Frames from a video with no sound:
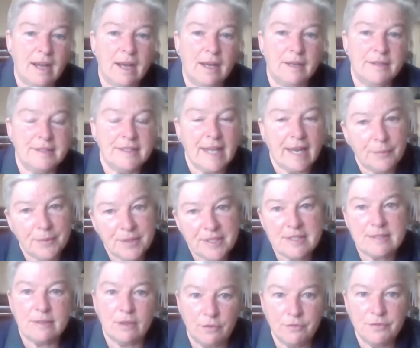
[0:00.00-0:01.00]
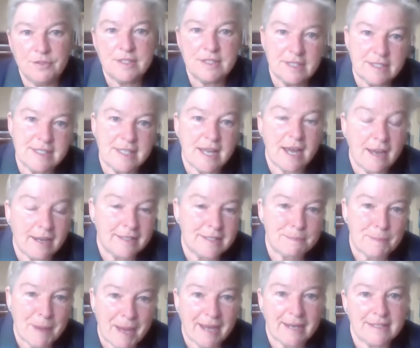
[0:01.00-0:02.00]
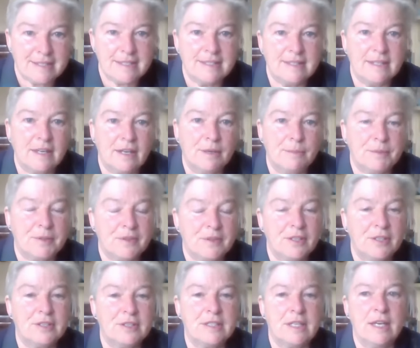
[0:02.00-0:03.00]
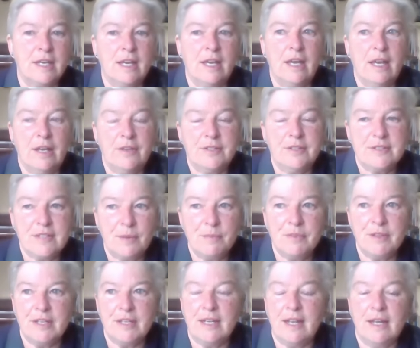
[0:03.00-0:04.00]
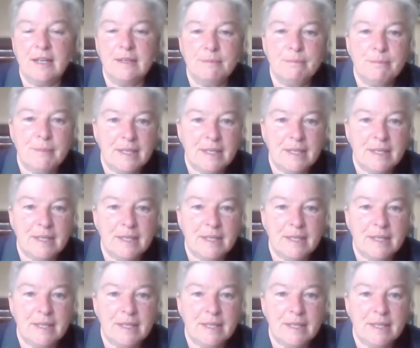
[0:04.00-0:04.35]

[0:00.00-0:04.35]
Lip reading: and now it's obviously science backs it up, that something like